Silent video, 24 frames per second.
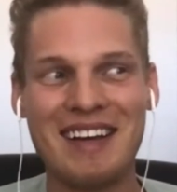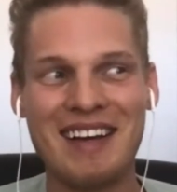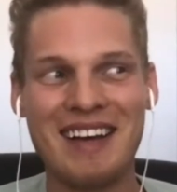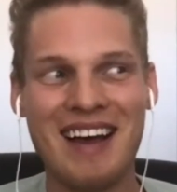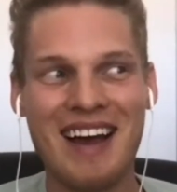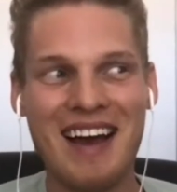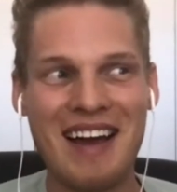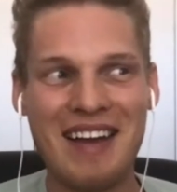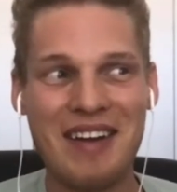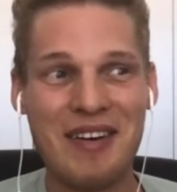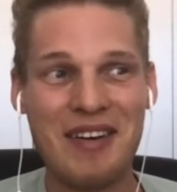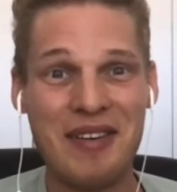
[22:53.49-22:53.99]

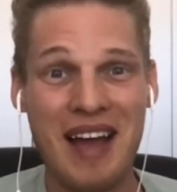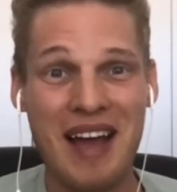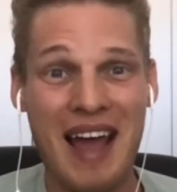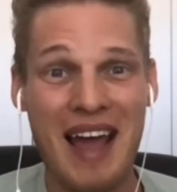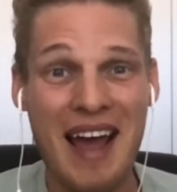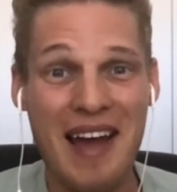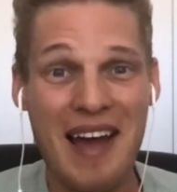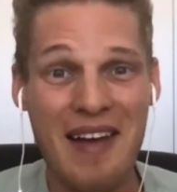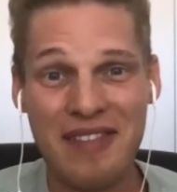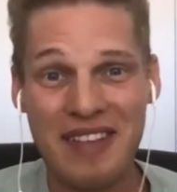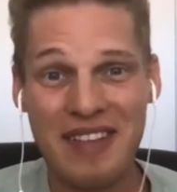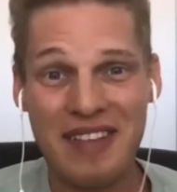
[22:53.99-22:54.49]
I don't
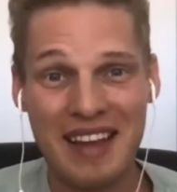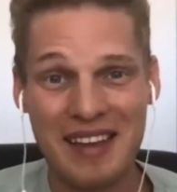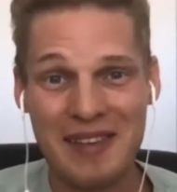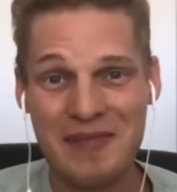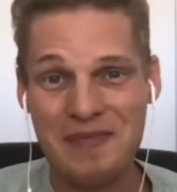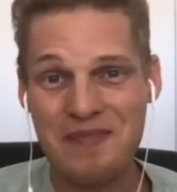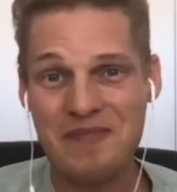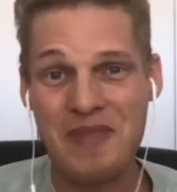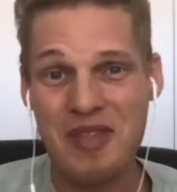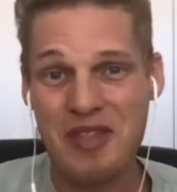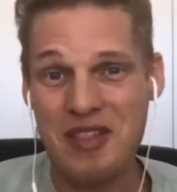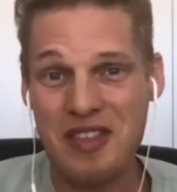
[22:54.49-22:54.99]
have like
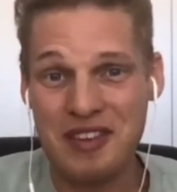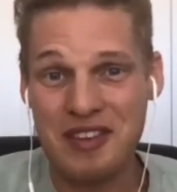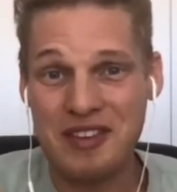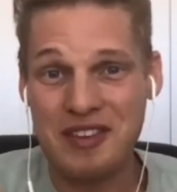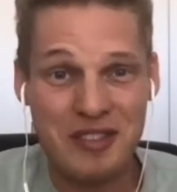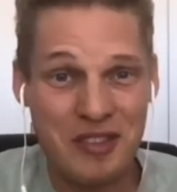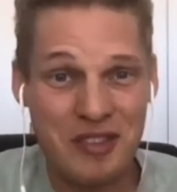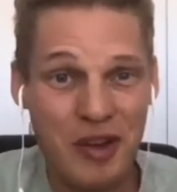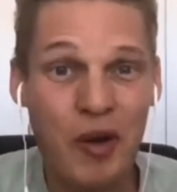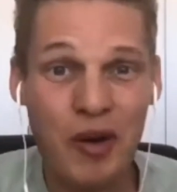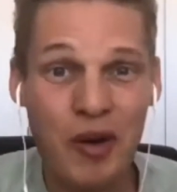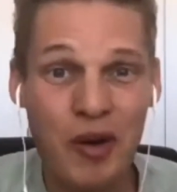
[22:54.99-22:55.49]
the
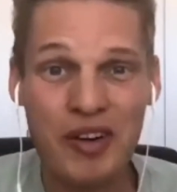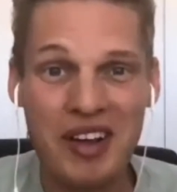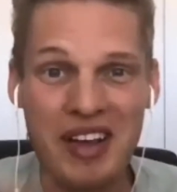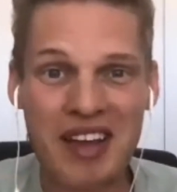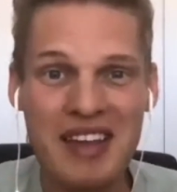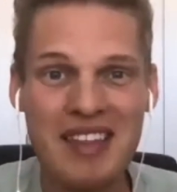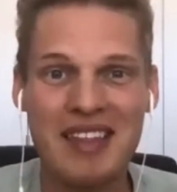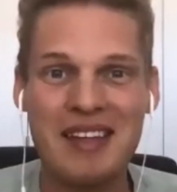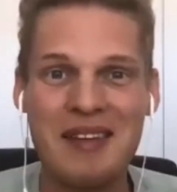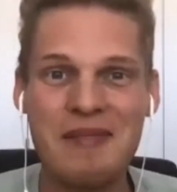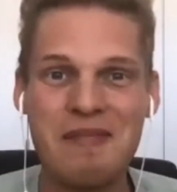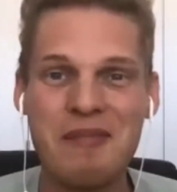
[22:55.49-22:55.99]
story
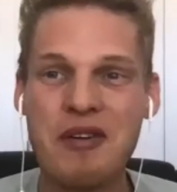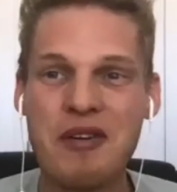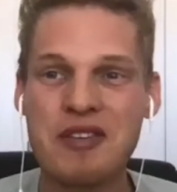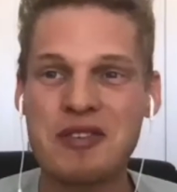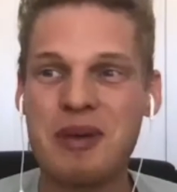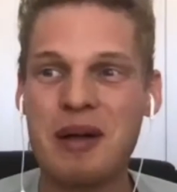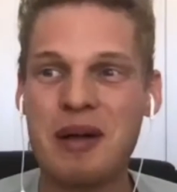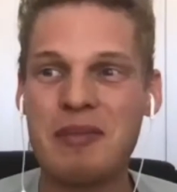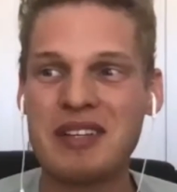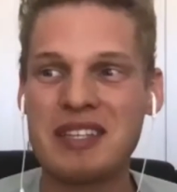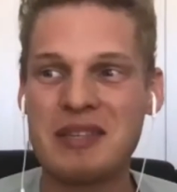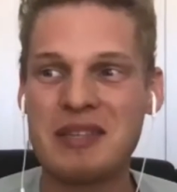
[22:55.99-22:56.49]
that most
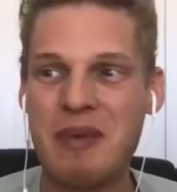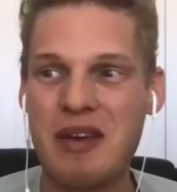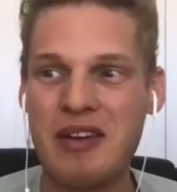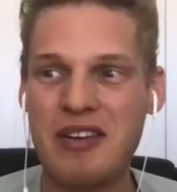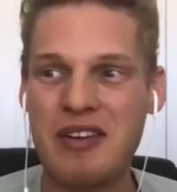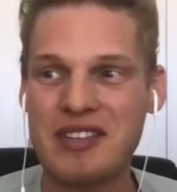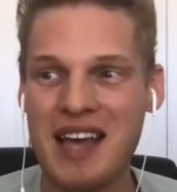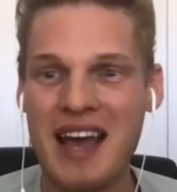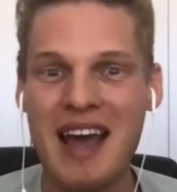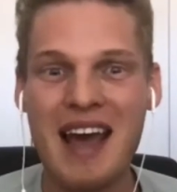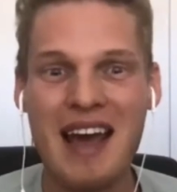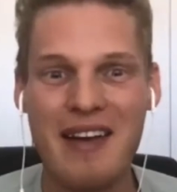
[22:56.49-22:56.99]
public speakers
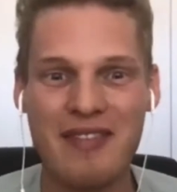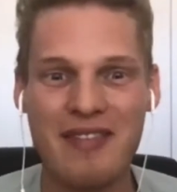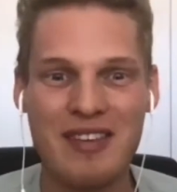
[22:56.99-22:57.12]
have.